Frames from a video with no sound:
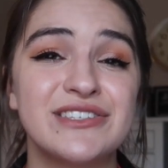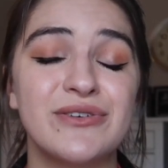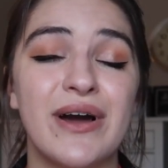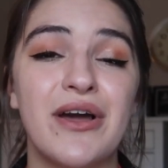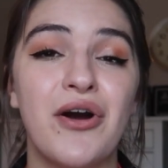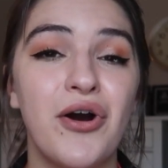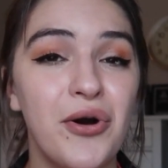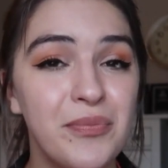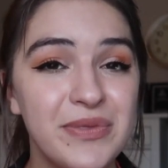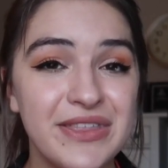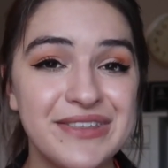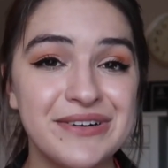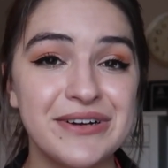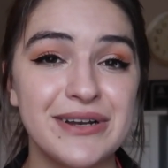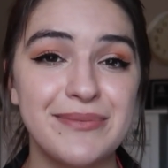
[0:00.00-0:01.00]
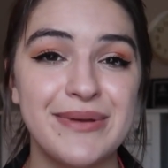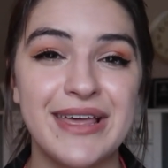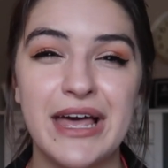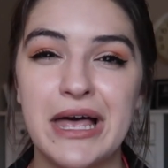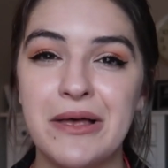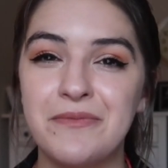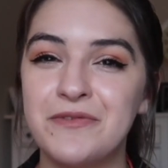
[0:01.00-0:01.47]
so I hope that they're gonna
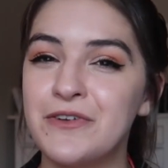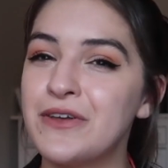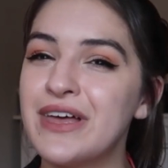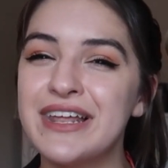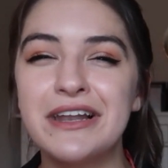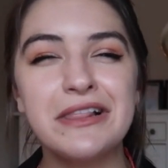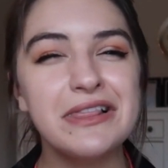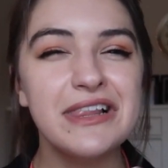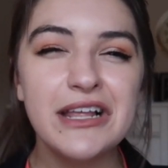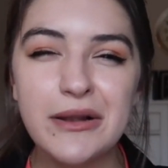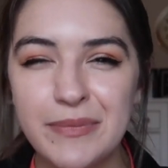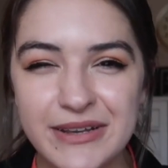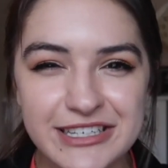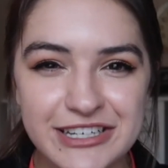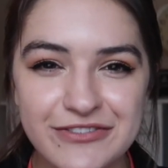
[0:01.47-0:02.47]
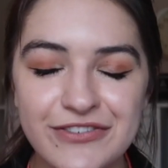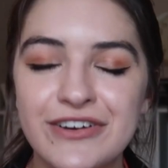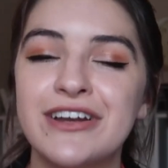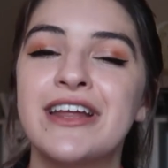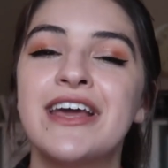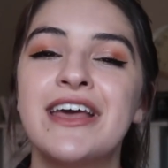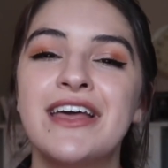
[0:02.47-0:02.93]
be helpful and a little bit
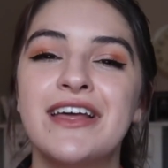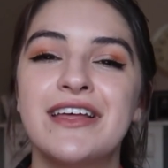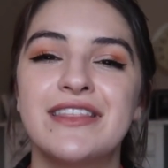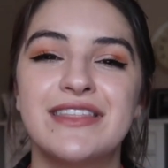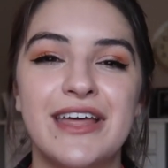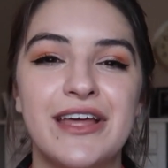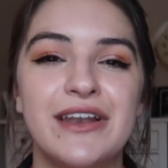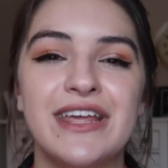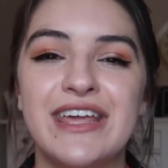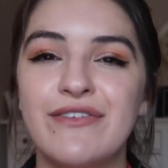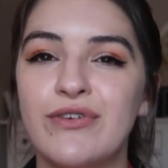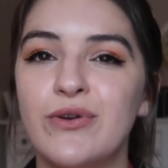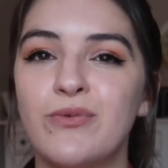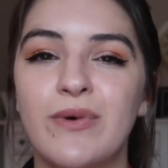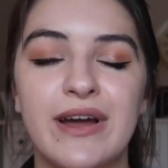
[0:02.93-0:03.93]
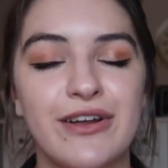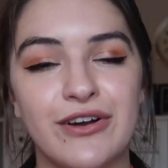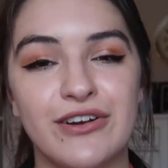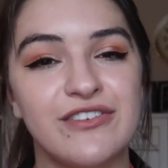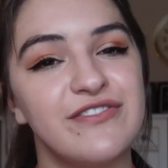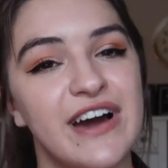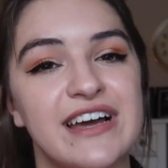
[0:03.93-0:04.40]
different than even what
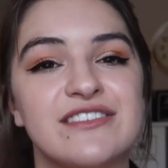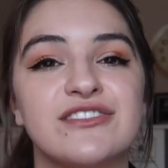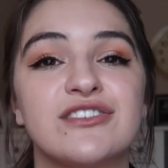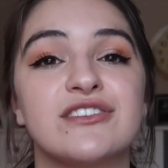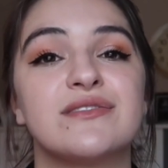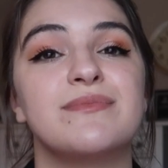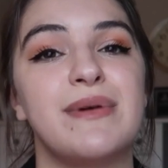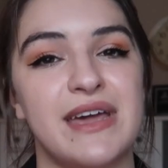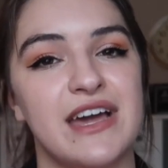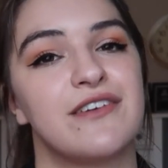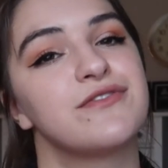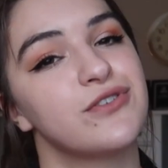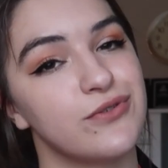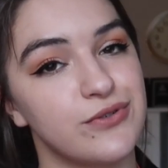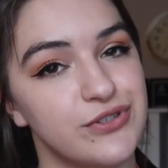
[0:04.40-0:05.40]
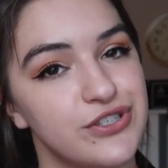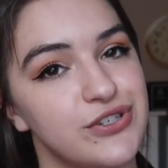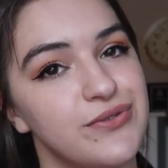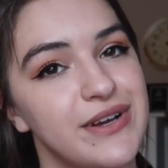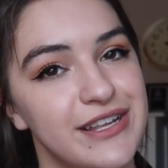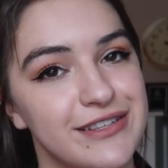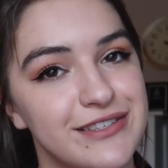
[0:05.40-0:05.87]
your advisors may have told
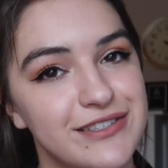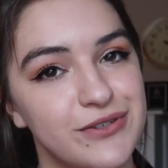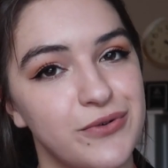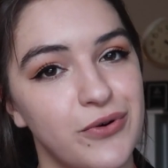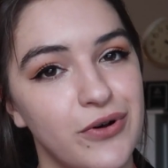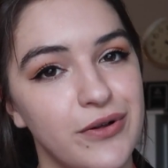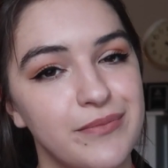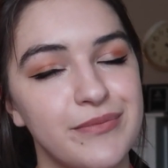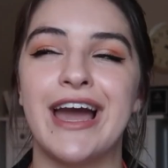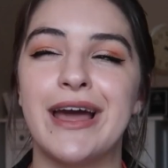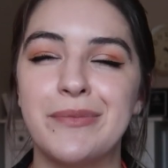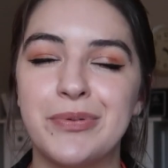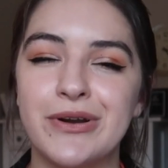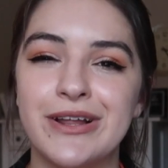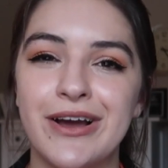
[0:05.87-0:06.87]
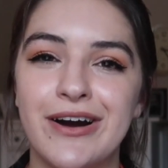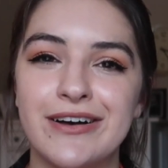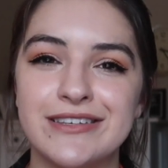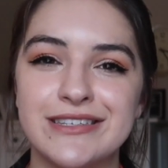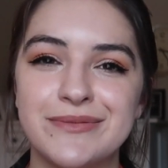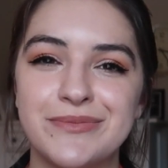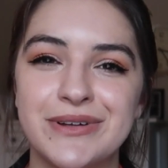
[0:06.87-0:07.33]
you in school. I had pretty
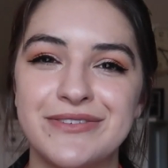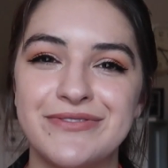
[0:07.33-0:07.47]
awesome